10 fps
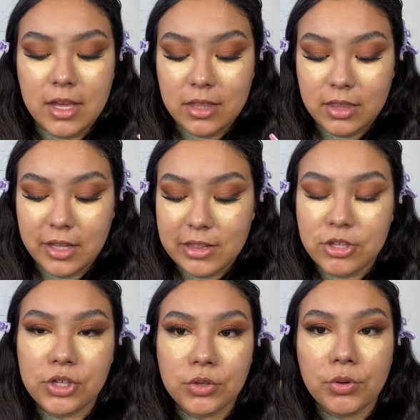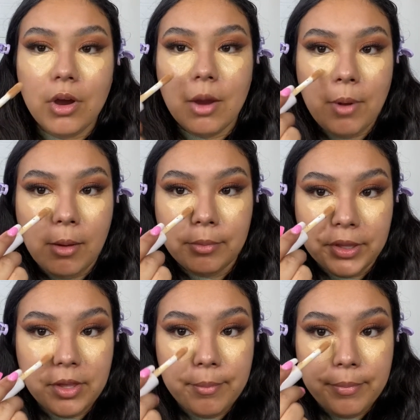these two are probably
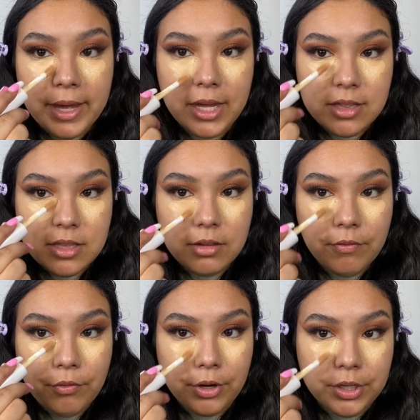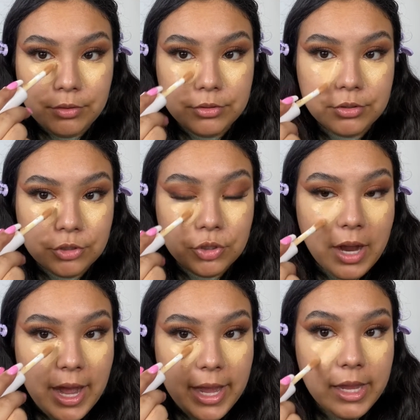the best for you to
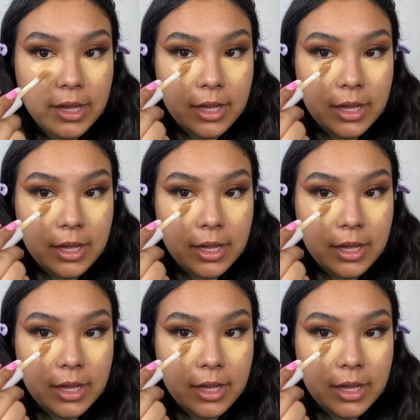try.